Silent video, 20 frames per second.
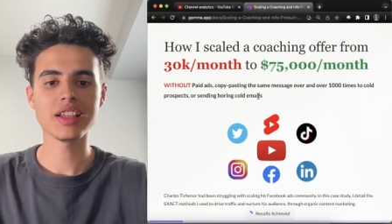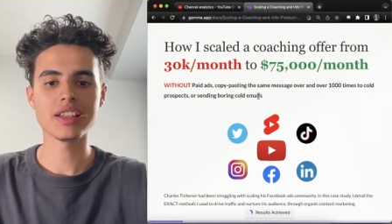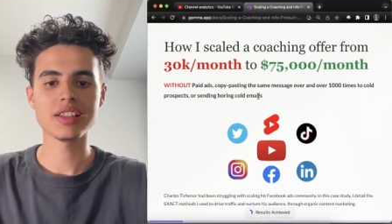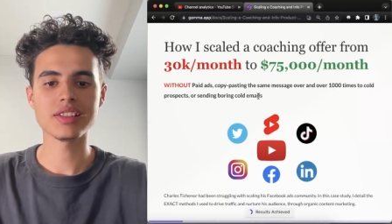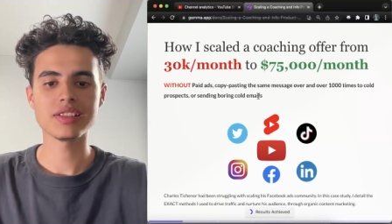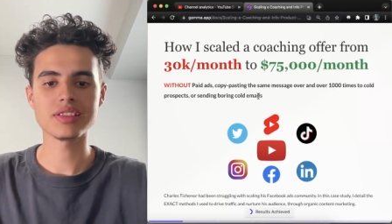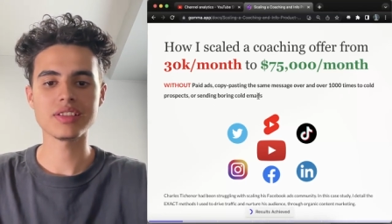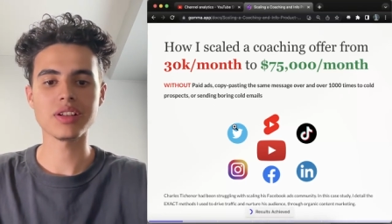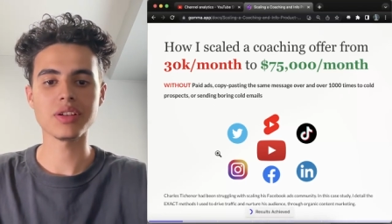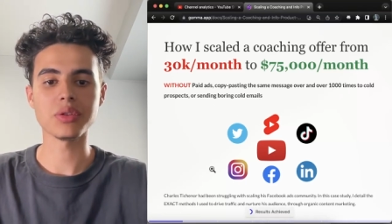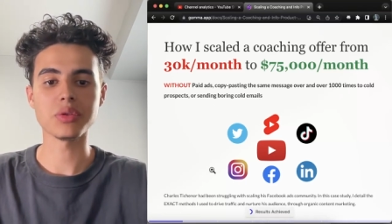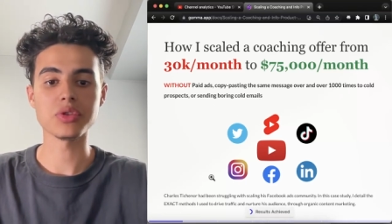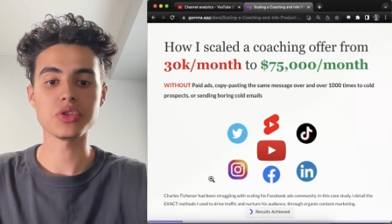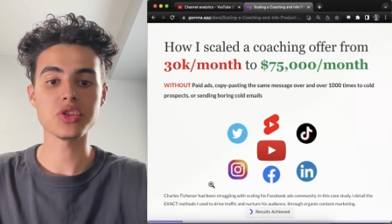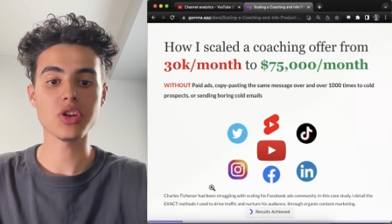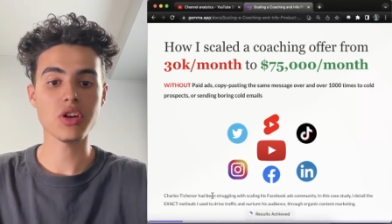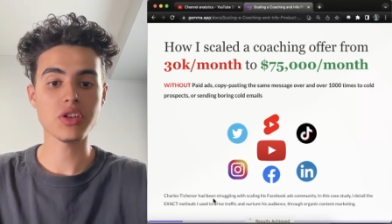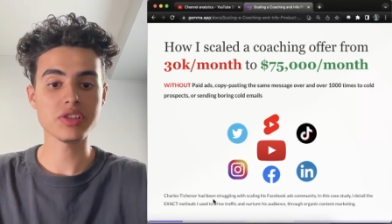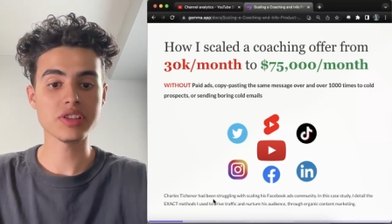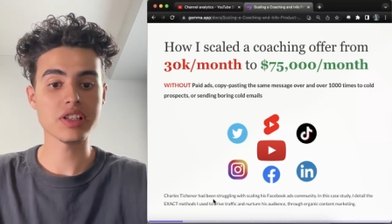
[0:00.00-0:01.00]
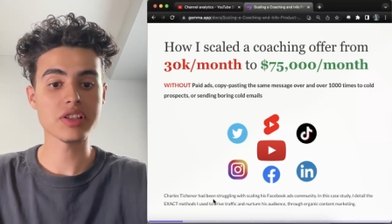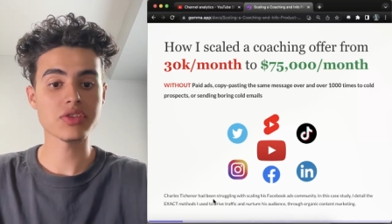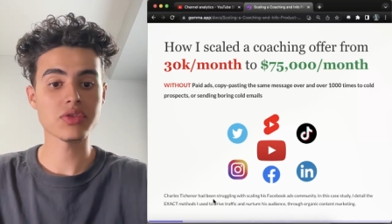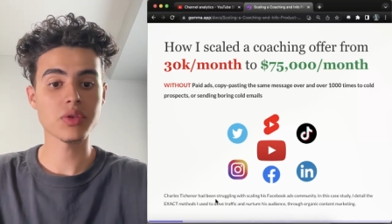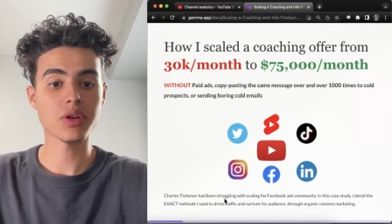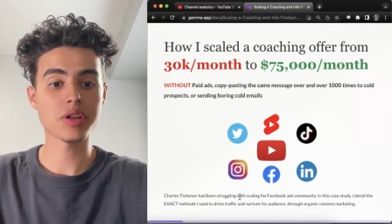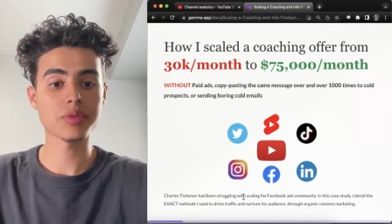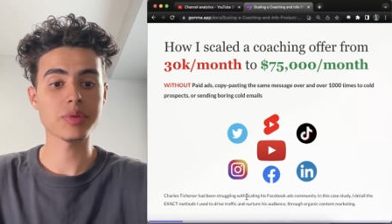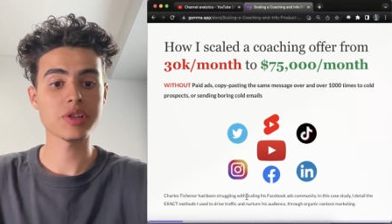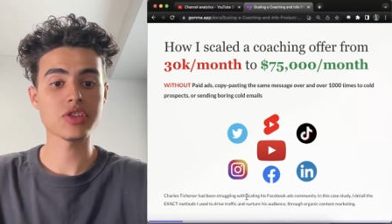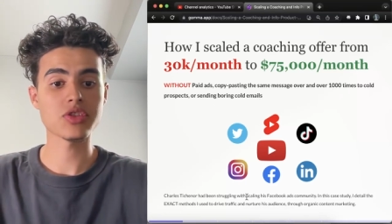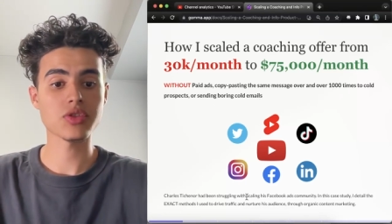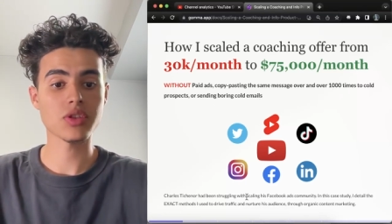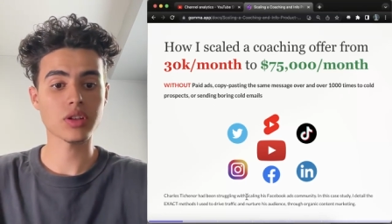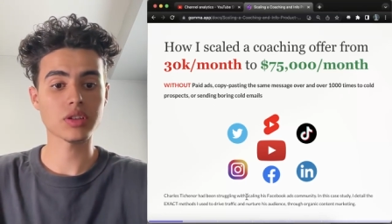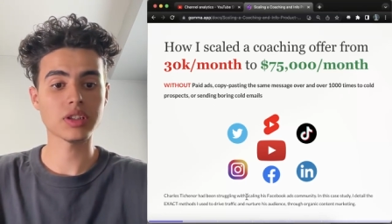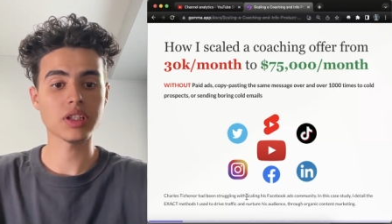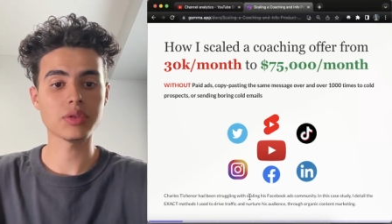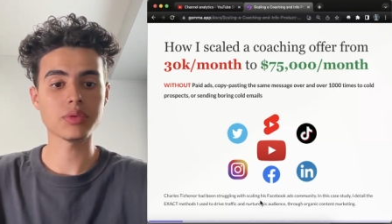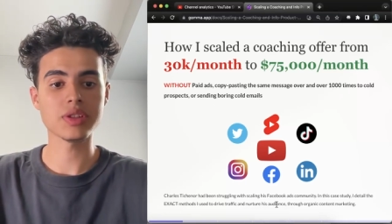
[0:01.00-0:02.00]
So Charles Tishnor had been
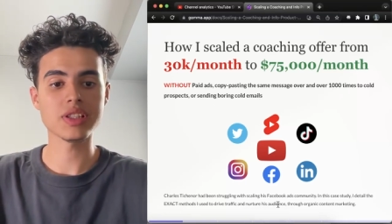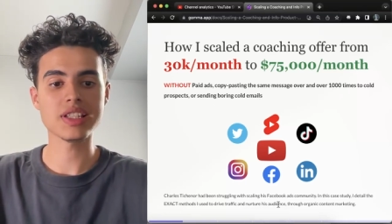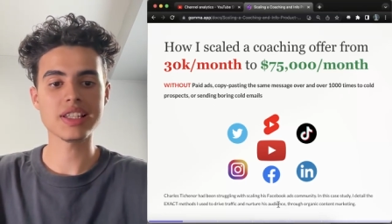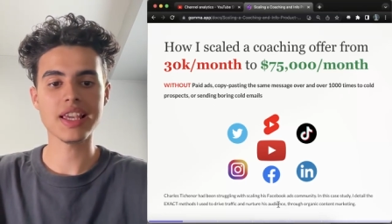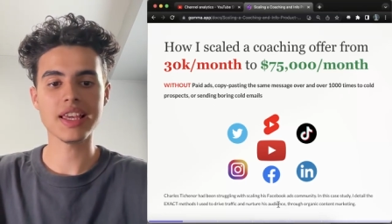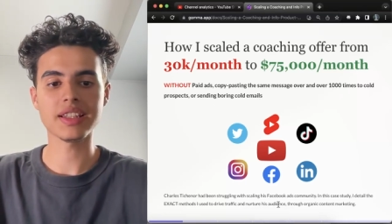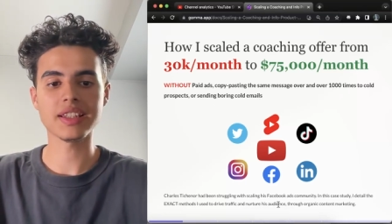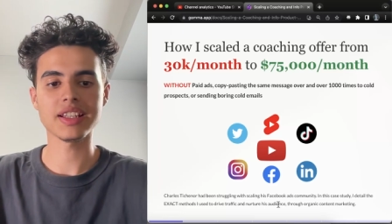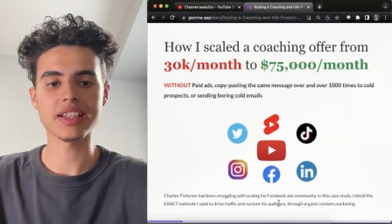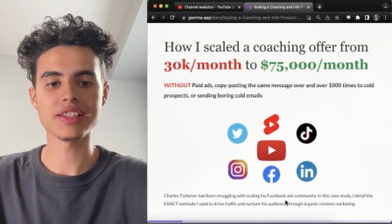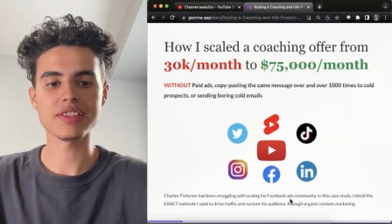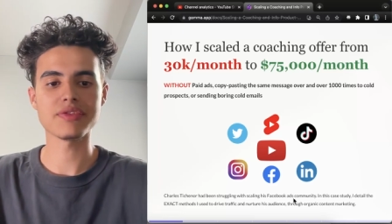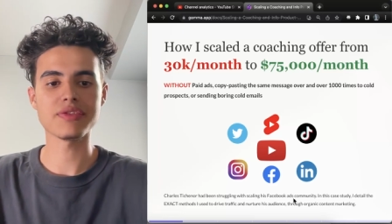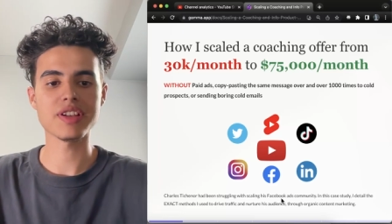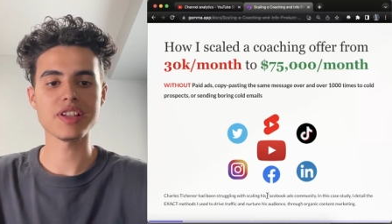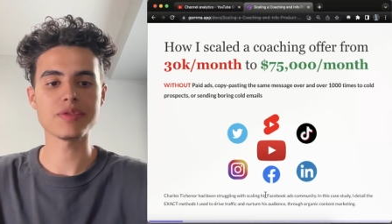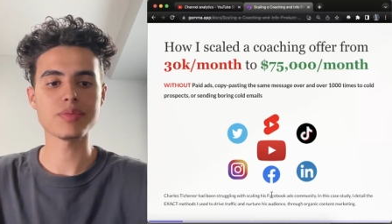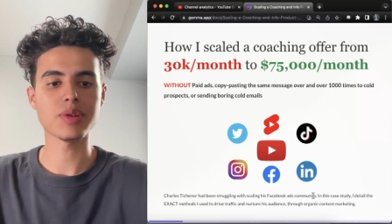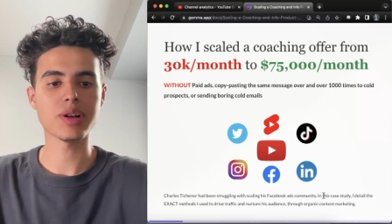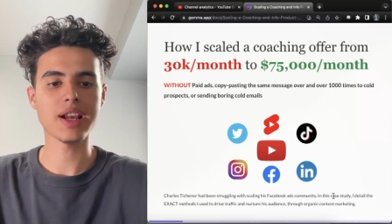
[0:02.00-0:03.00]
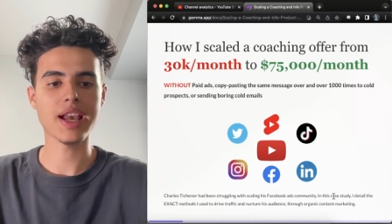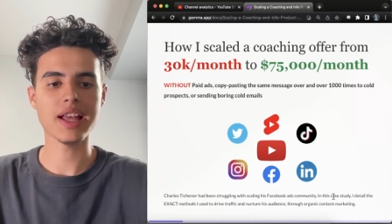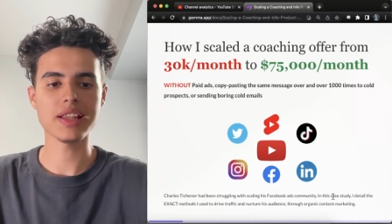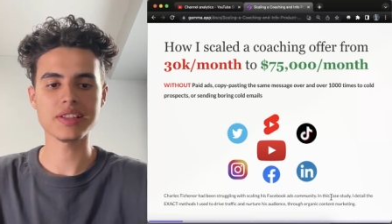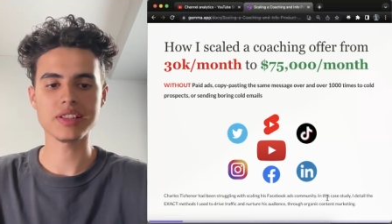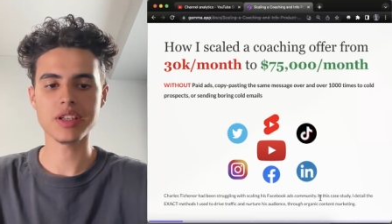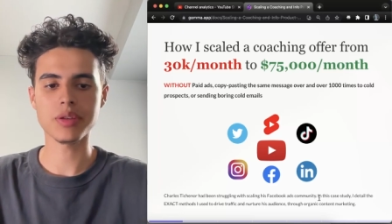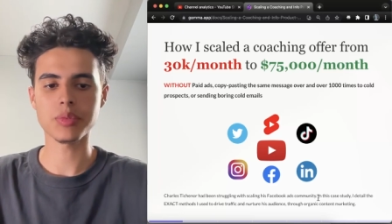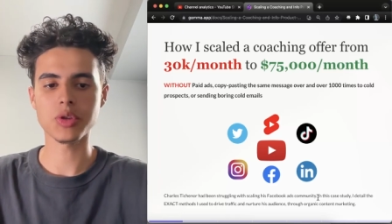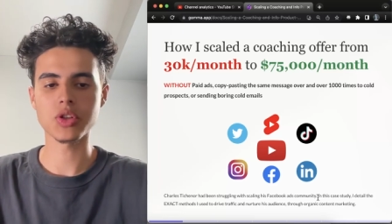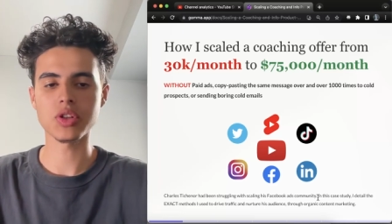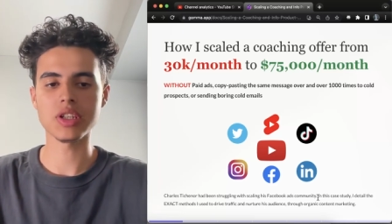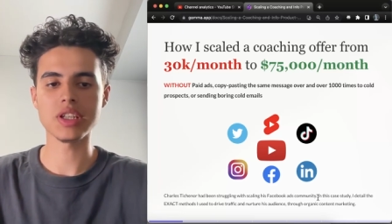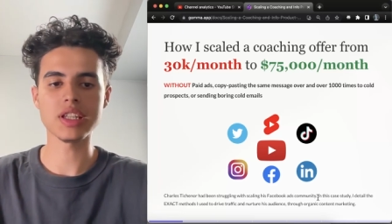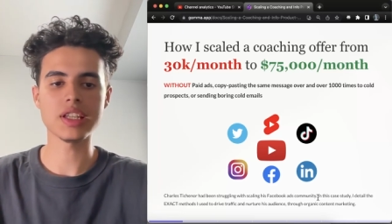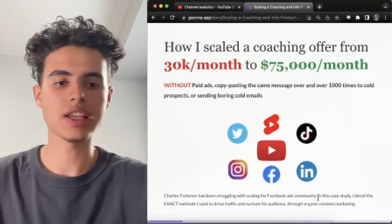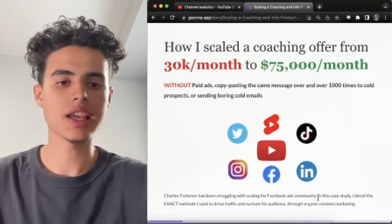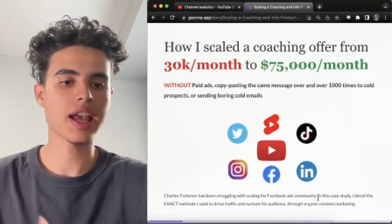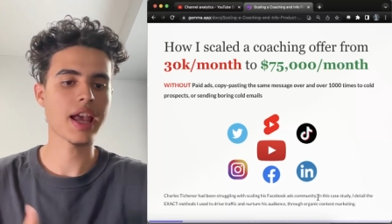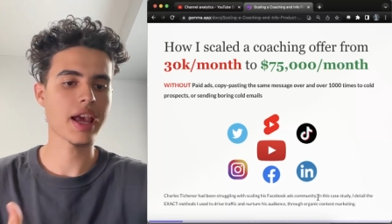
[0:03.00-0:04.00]
struggling with scaling his Facebook ads community